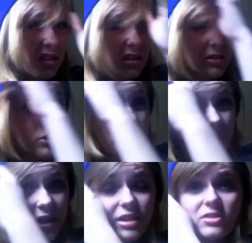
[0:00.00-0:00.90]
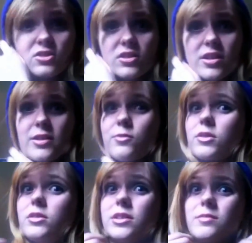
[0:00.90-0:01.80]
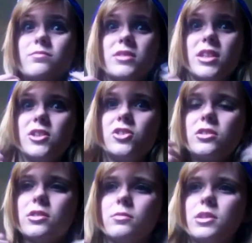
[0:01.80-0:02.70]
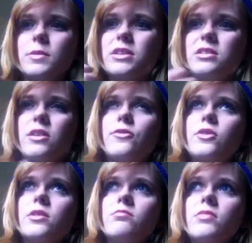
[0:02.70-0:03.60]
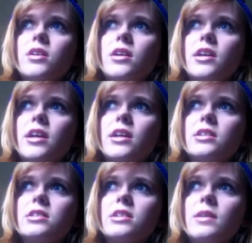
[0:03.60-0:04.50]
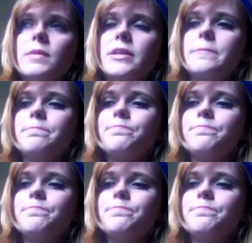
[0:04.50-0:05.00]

their bands are not really teaching them to be different, I guess. I mean,